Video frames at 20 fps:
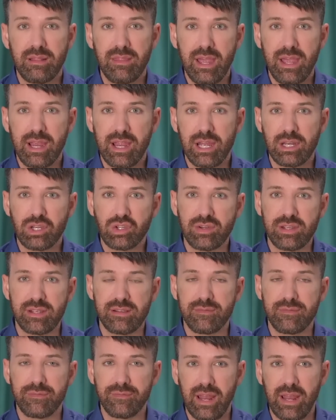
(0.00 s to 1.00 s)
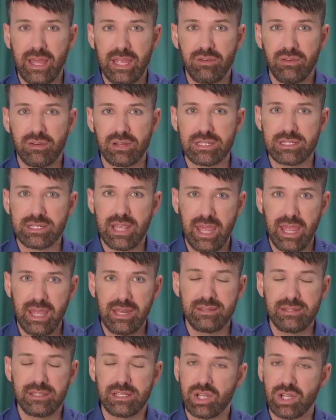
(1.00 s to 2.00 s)
that country's flagrant
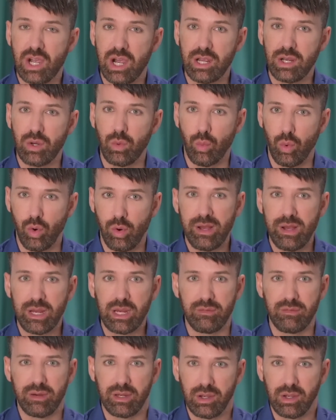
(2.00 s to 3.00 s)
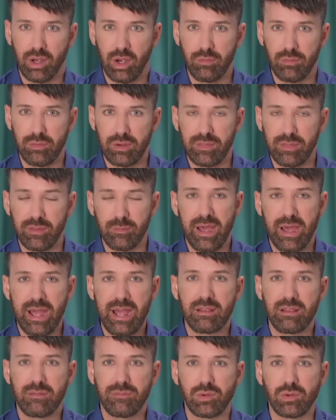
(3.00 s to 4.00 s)
anti China warmongering over the
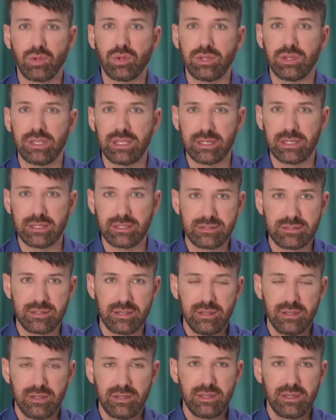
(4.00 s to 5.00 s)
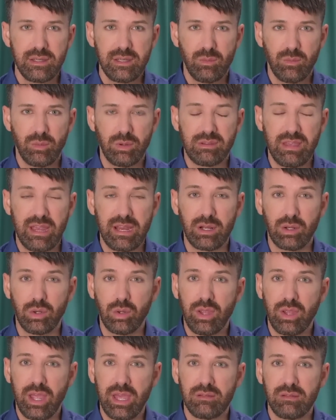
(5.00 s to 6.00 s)
past few years. We'll take a
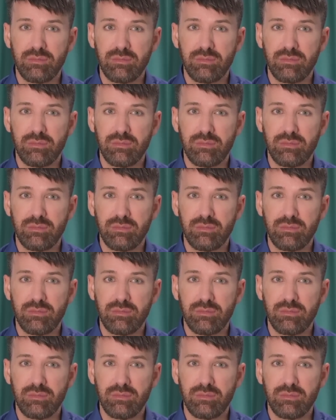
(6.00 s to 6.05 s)
look at a